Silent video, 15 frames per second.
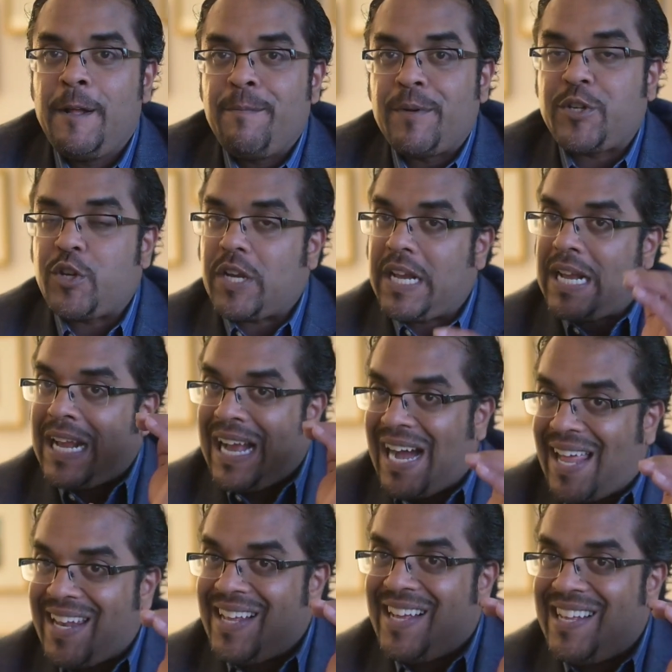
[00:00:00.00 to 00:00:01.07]
But you
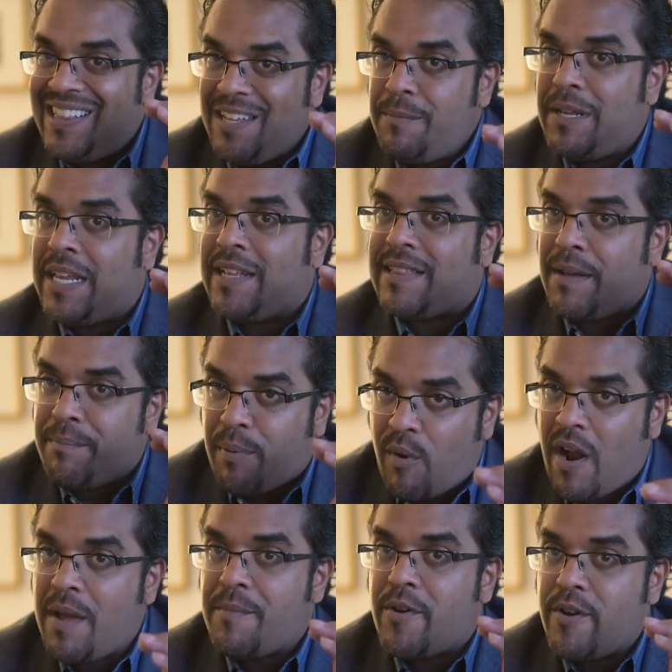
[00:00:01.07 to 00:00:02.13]
got to eliminate that
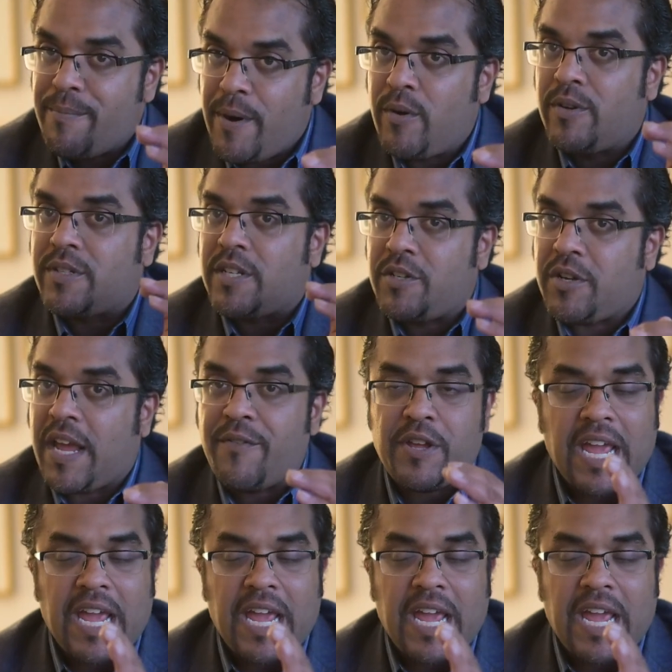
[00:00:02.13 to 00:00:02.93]
primary bonus that you gave.